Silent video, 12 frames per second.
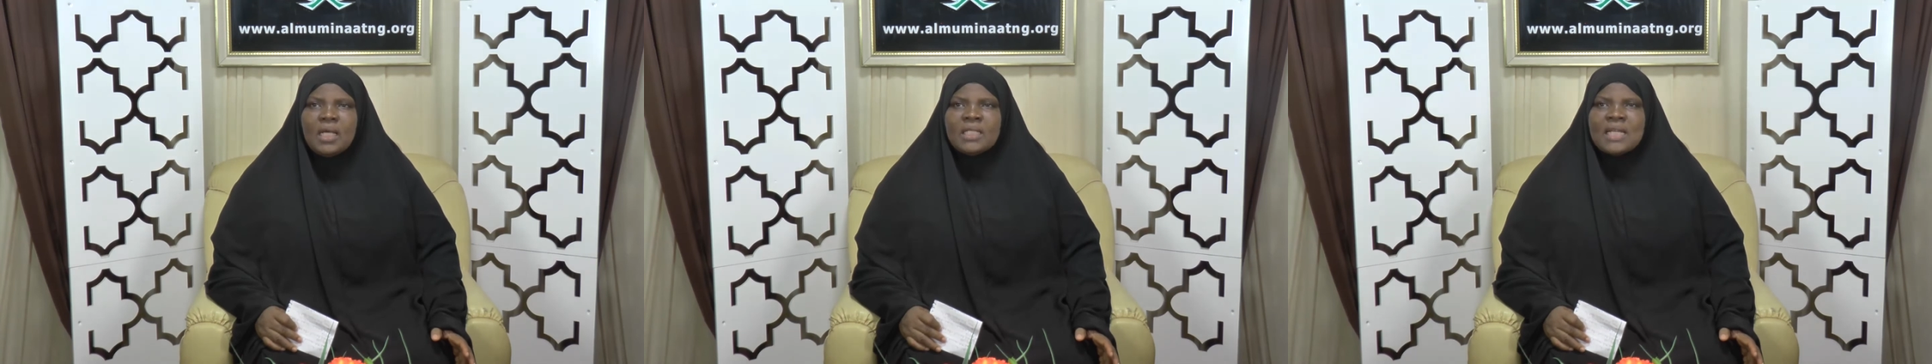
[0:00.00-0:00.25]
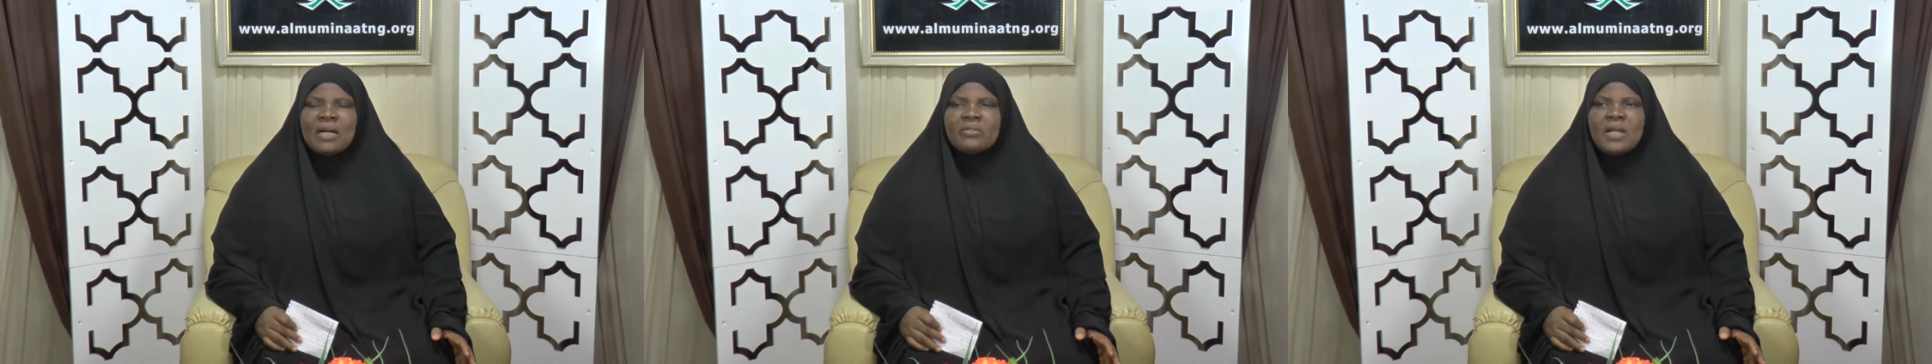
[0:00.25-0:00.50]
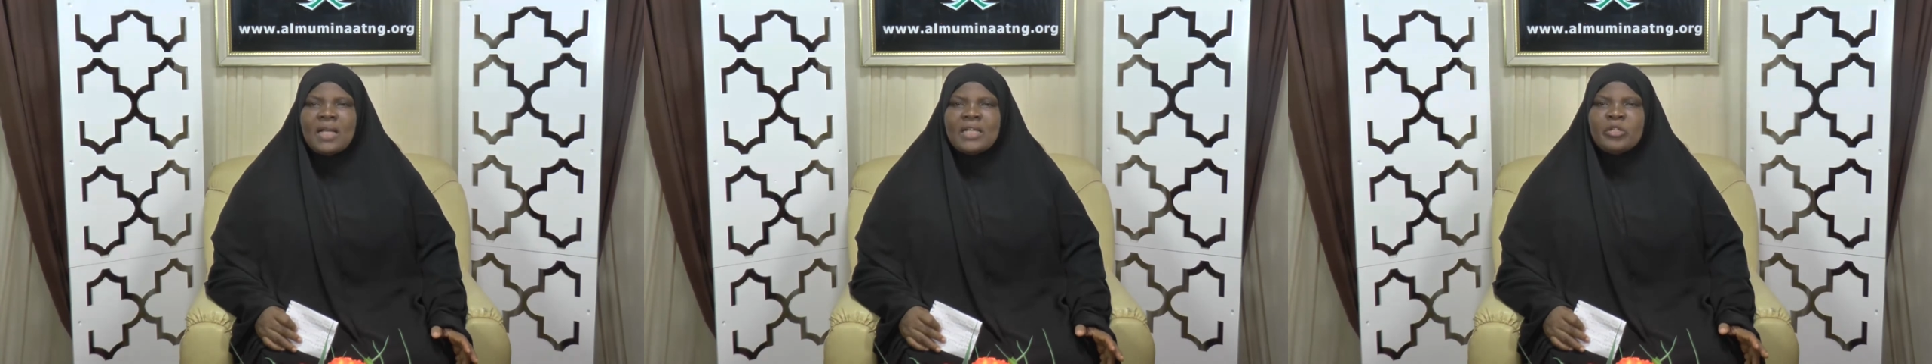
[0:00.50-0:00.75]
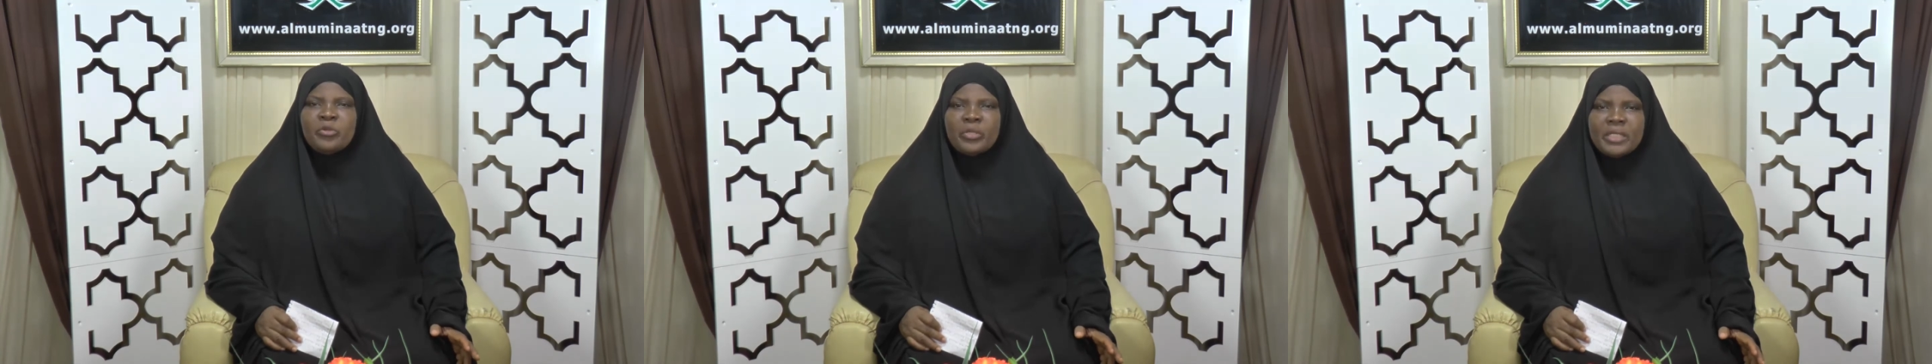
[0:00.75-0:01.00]
is
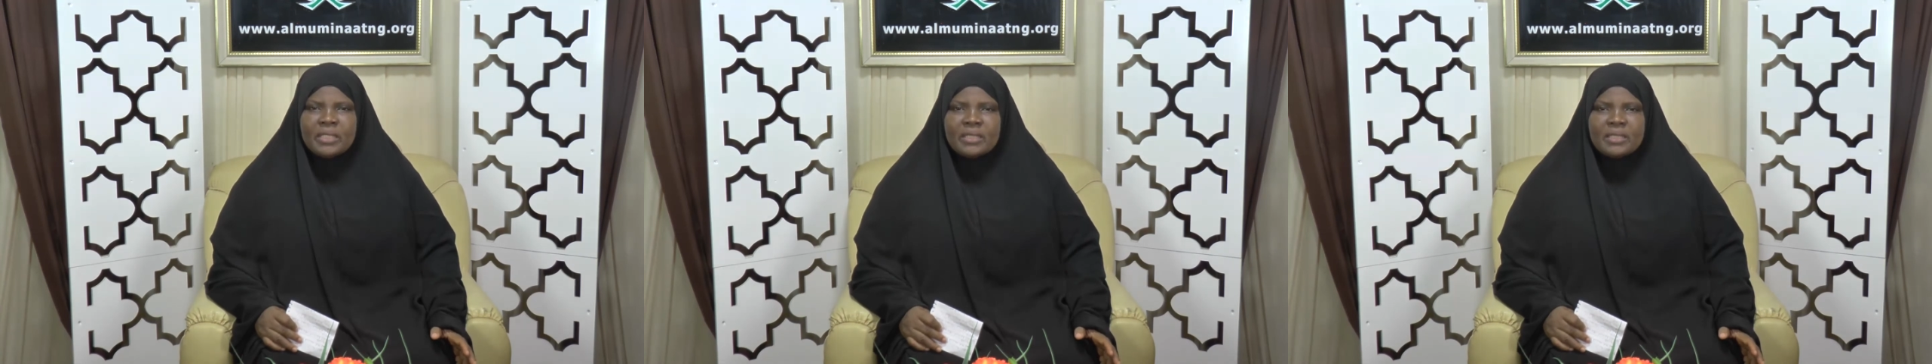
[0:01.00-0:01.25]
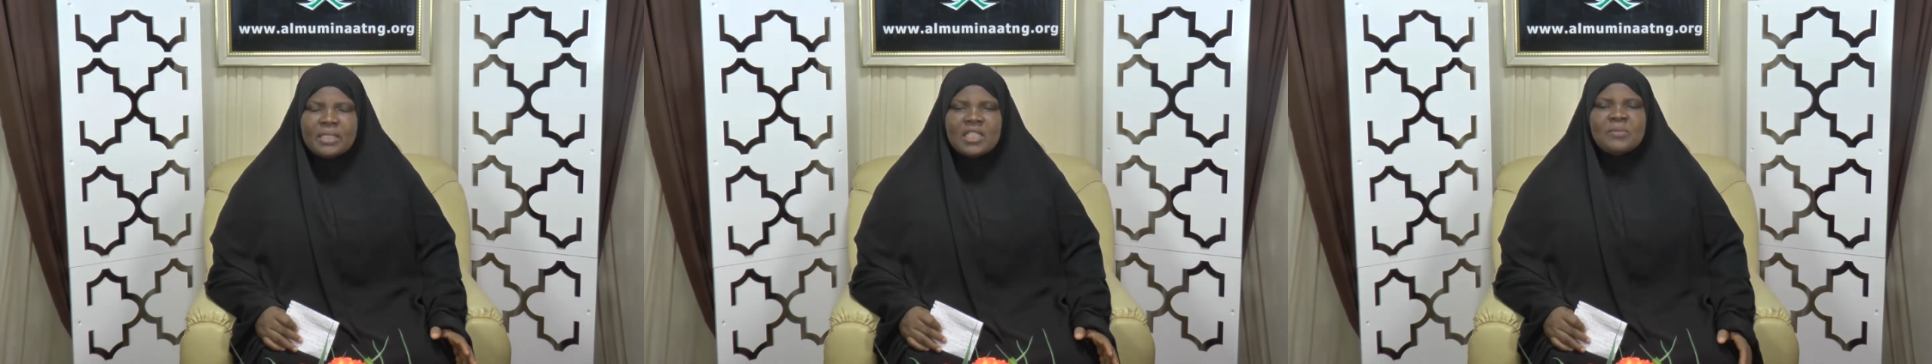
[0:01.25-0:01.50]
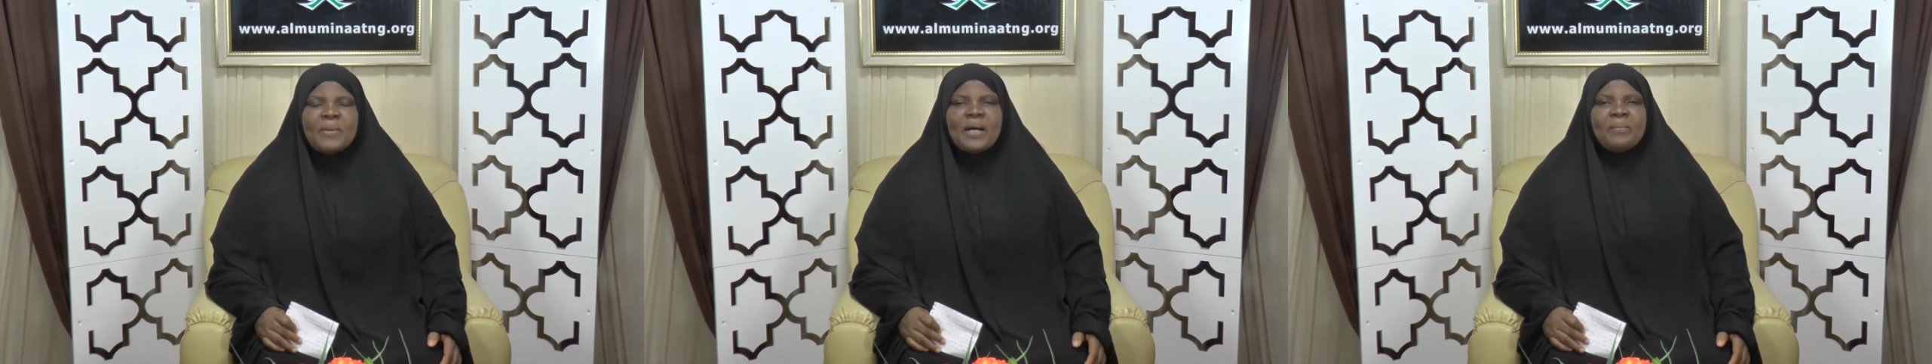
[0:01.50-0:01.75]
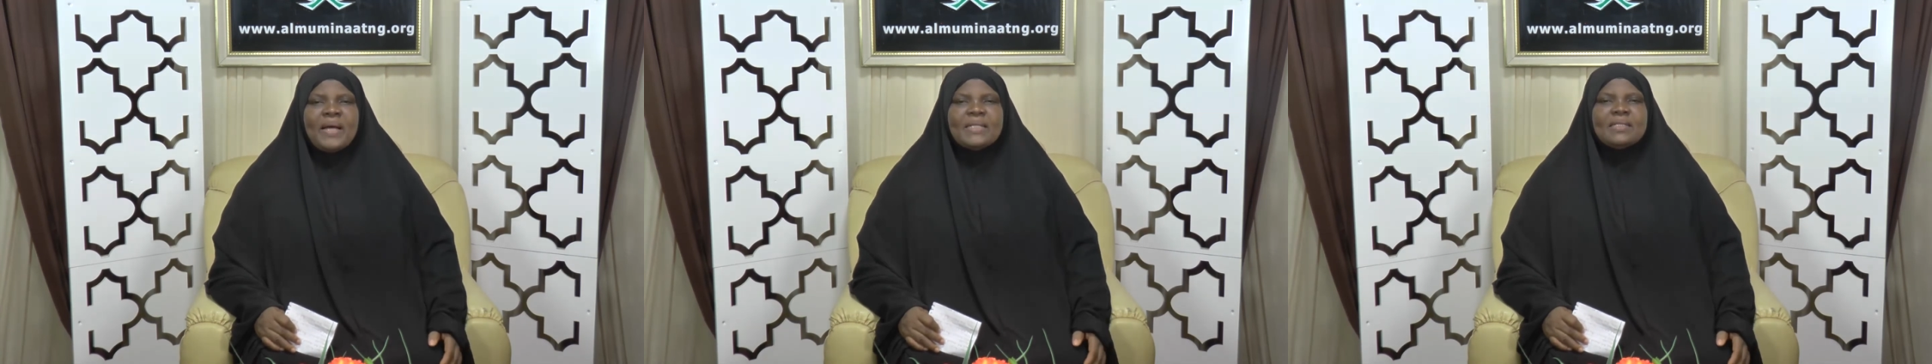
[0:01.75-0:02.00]
actually doing is
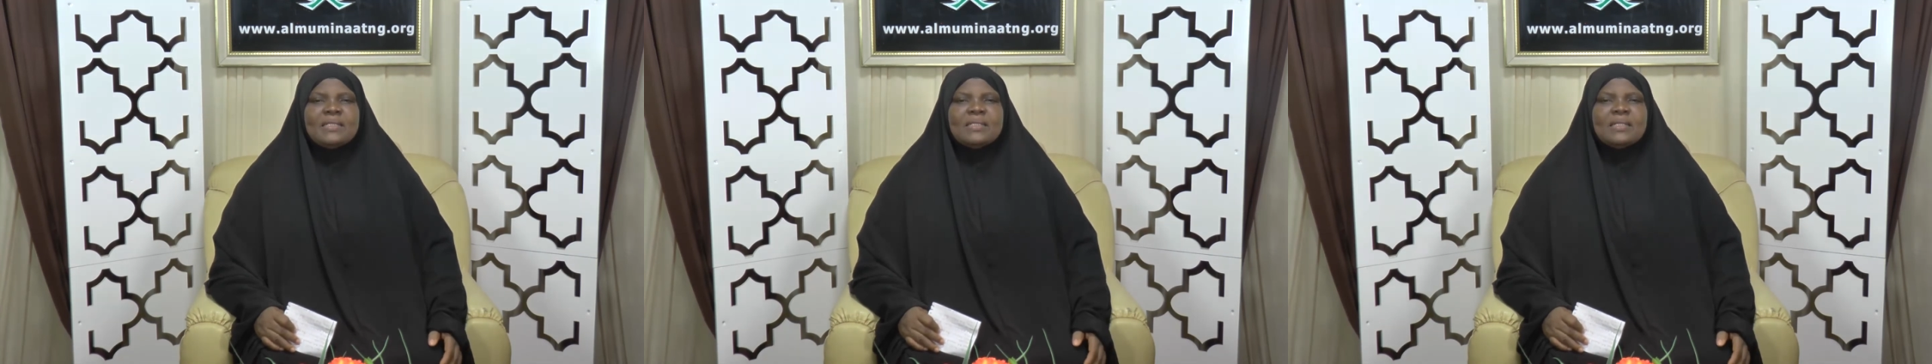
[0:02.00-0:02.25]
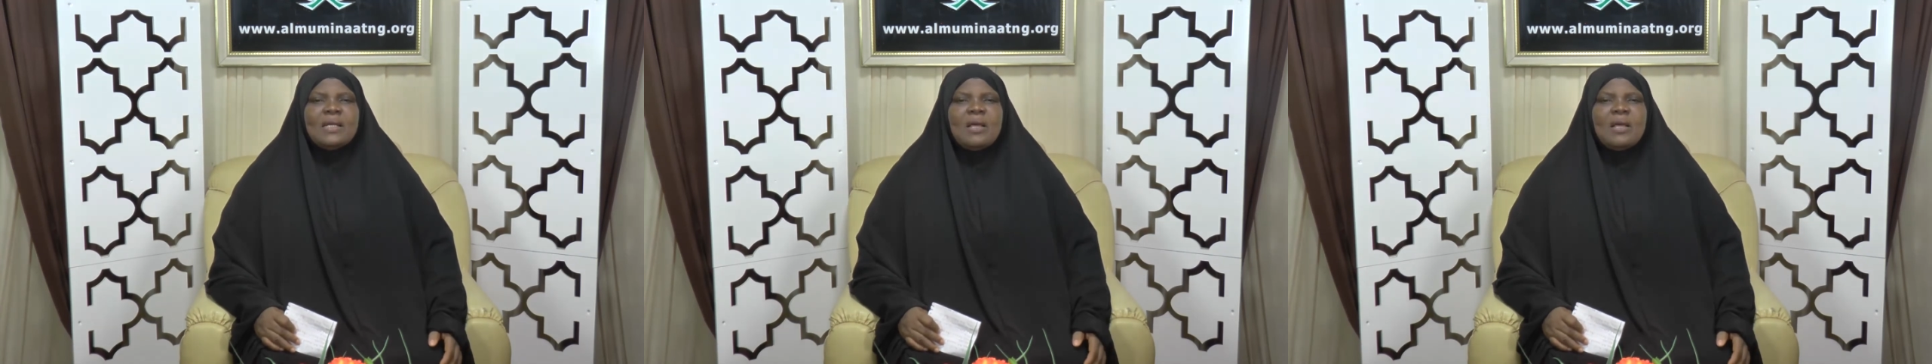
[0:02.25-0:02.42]
backbiting.